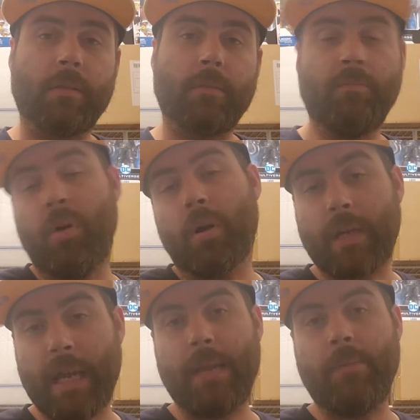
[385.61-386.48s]
book
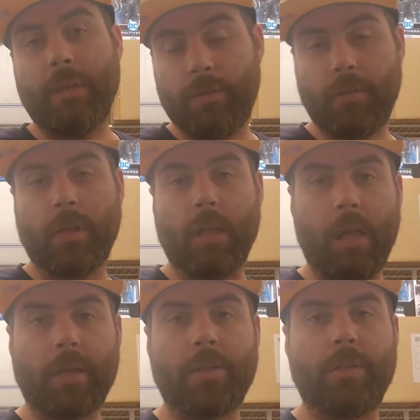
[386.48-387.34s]
came into the
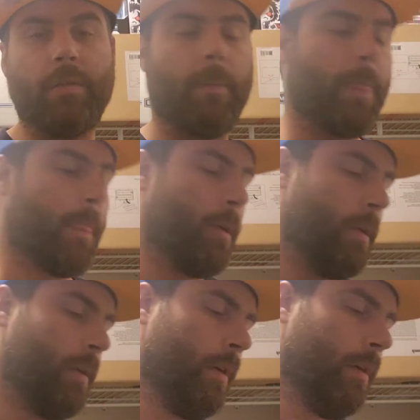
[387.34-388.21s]
collection
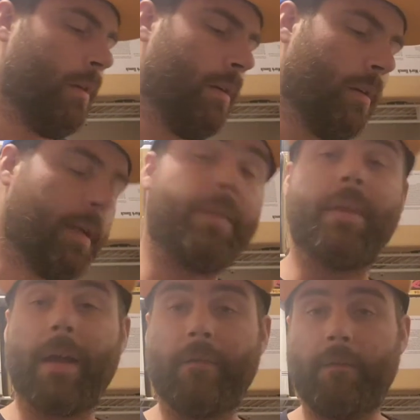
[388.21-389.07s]
in
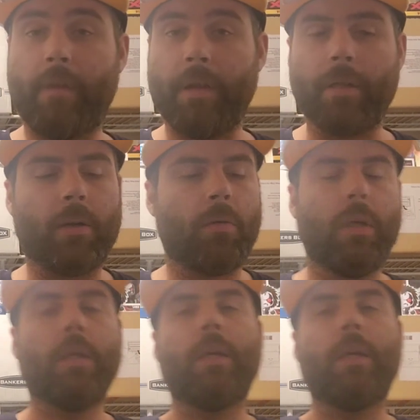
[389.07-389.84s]
that video.